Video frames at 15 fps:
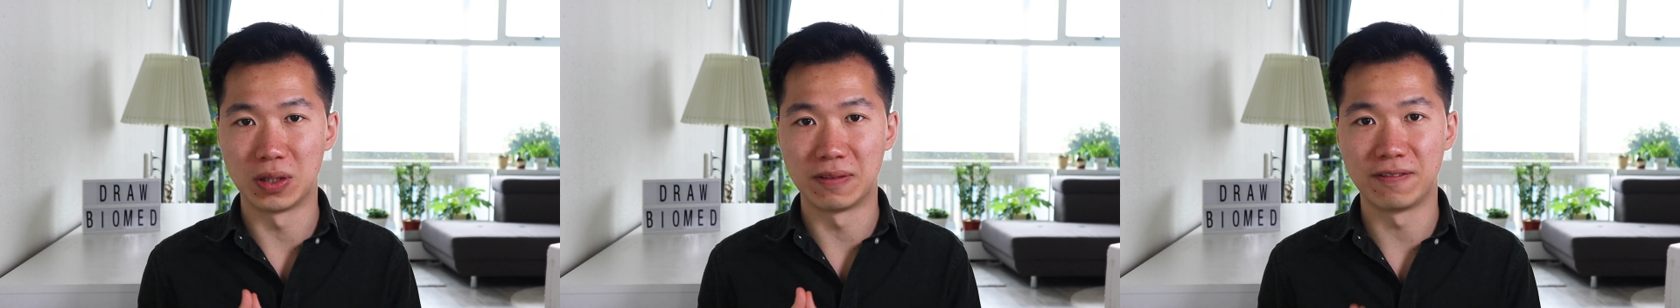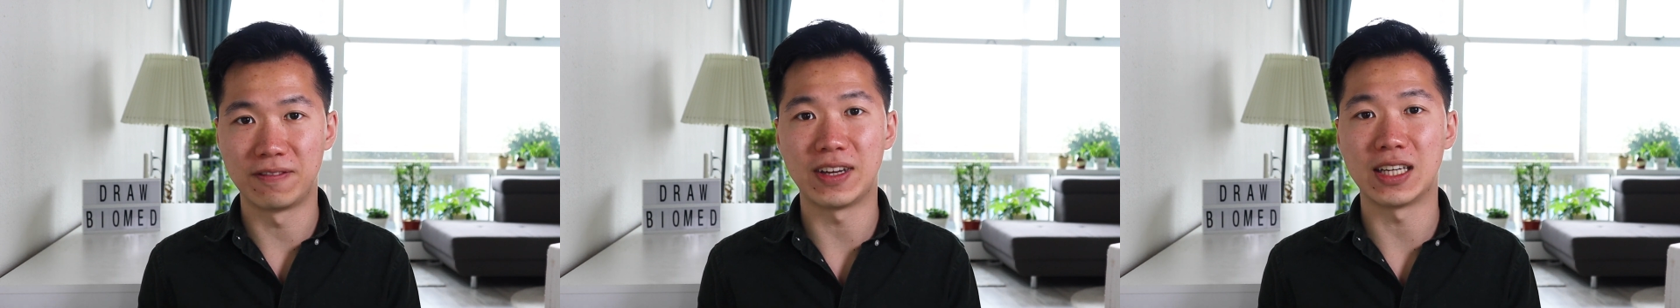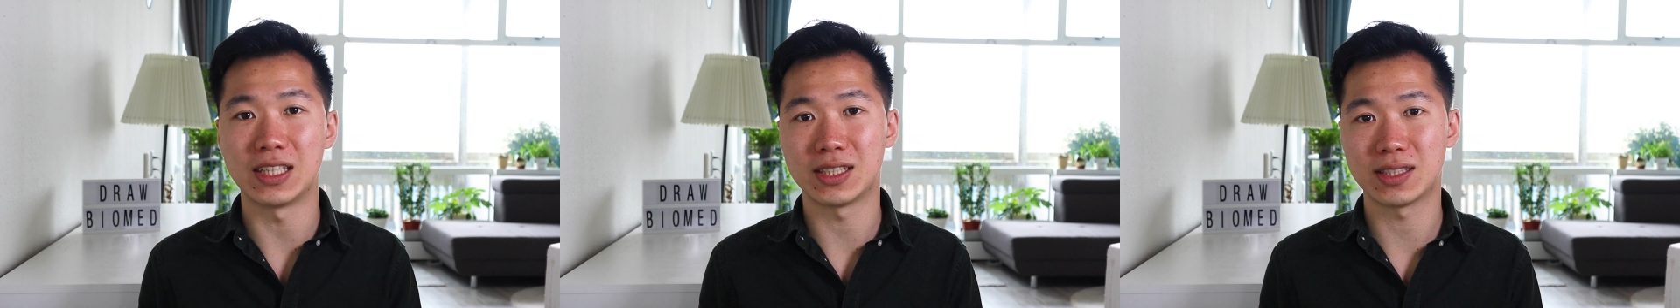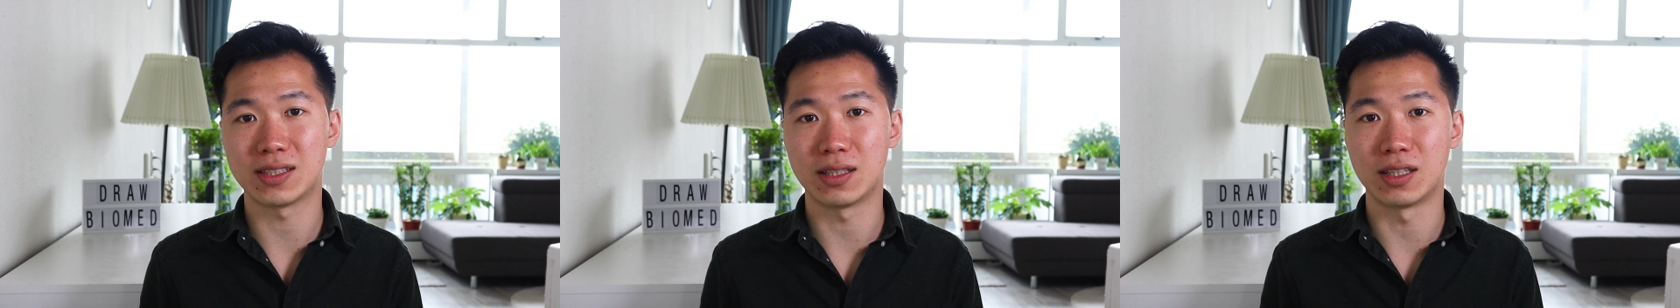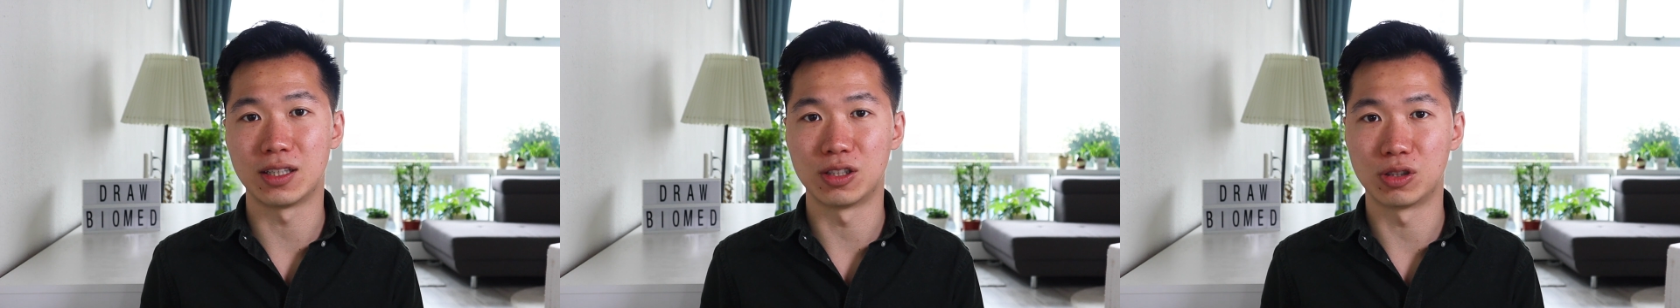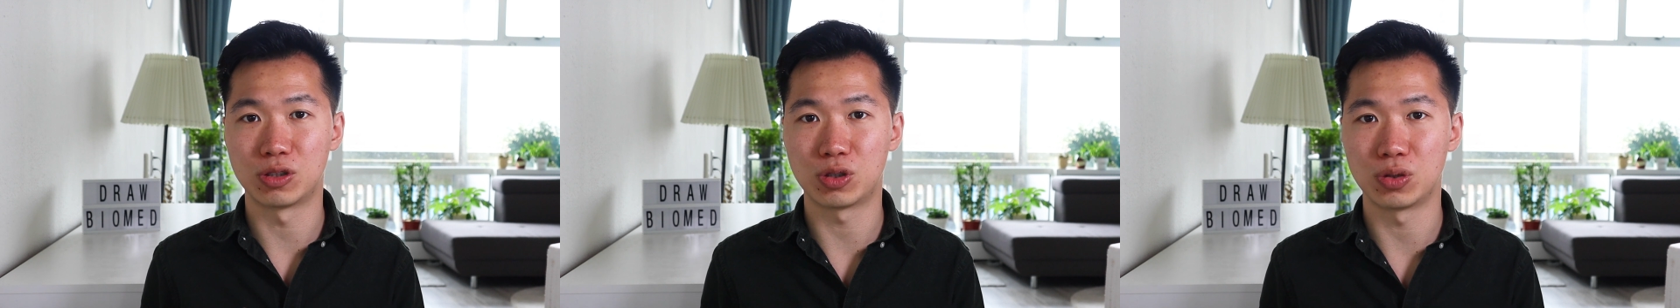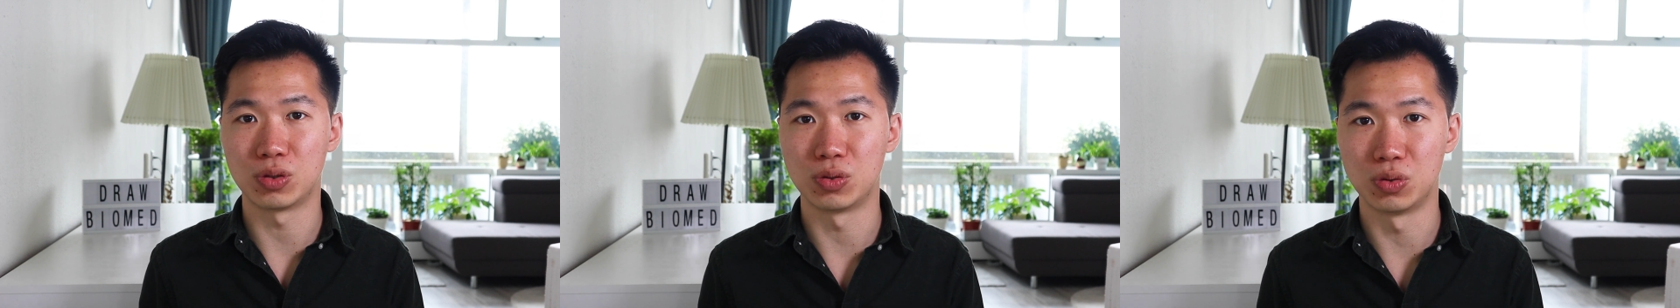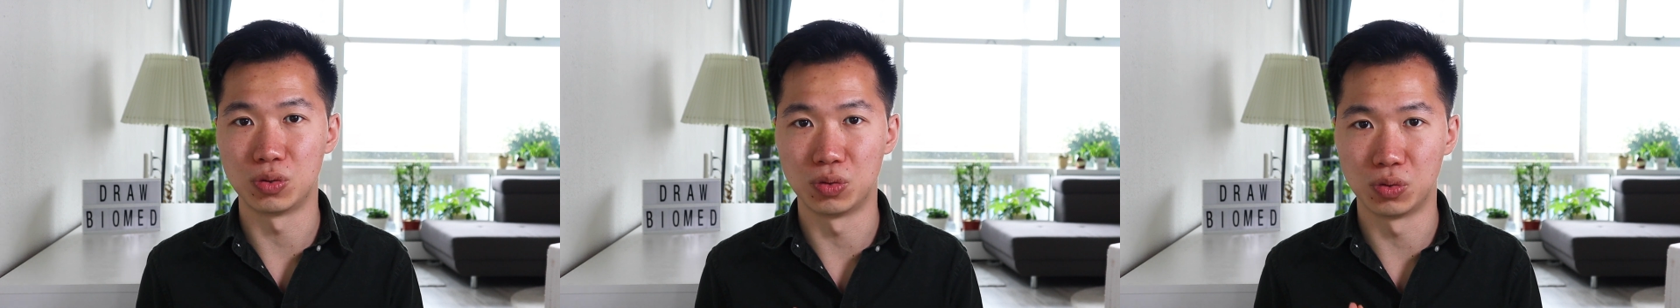invest
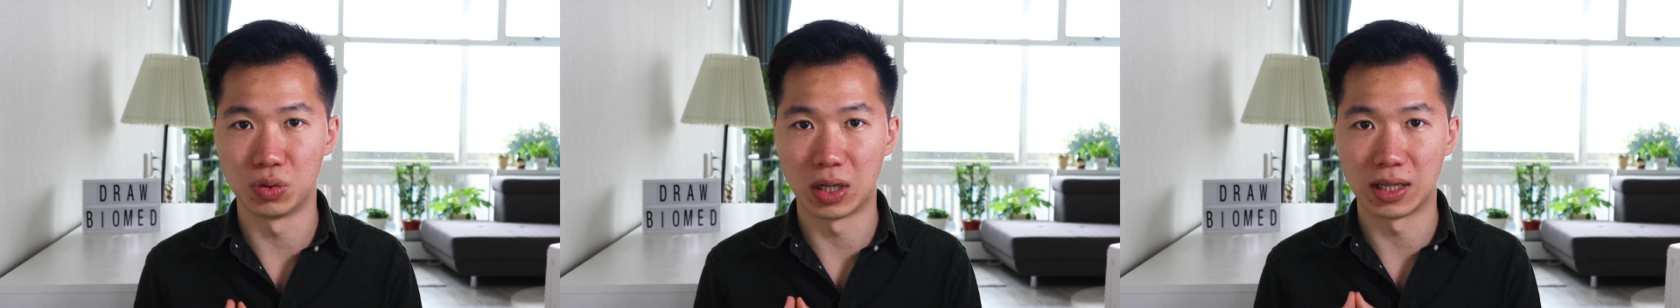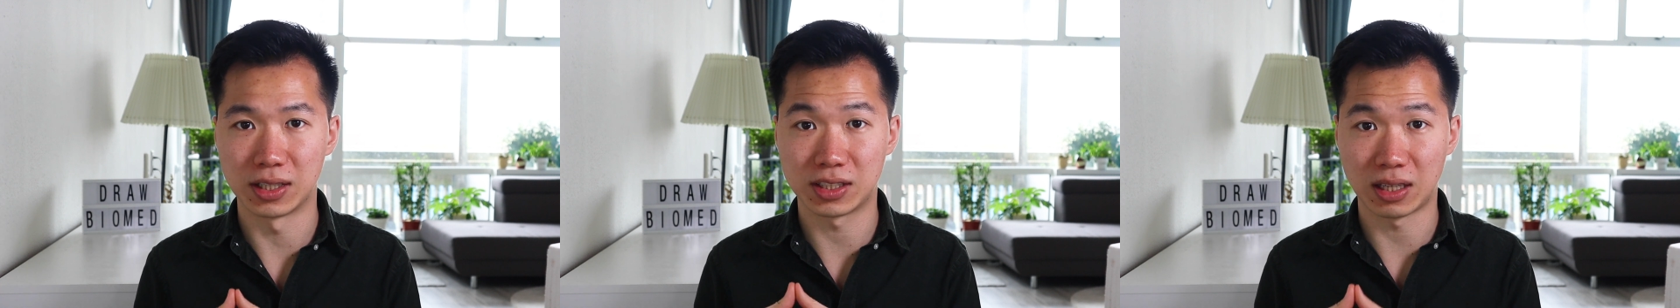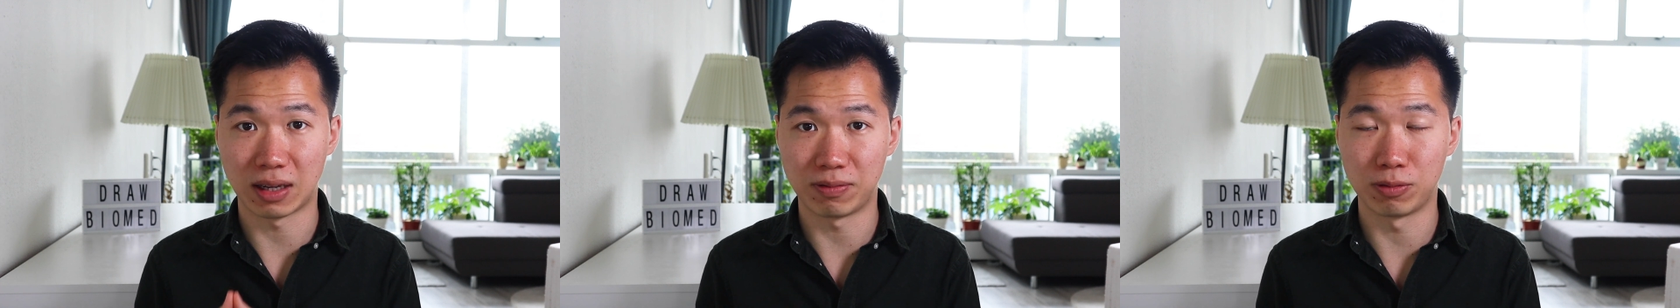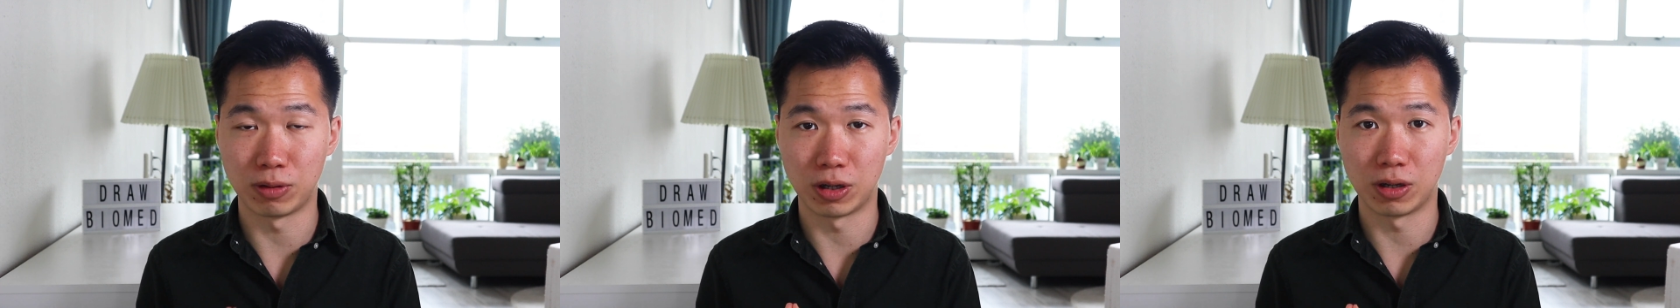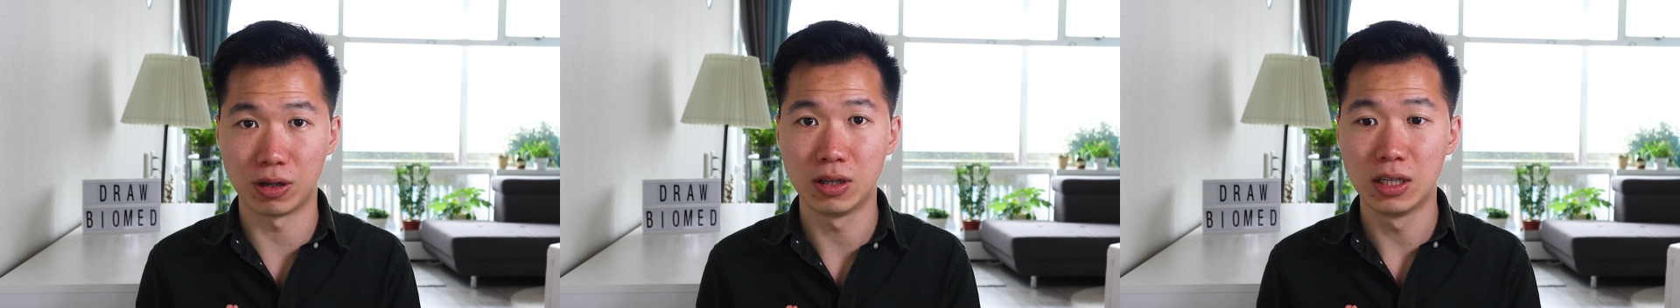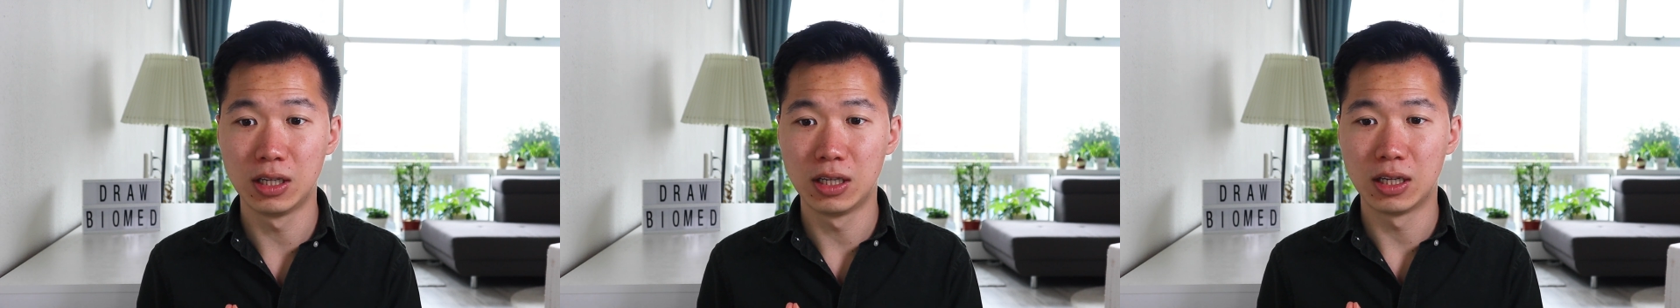into software.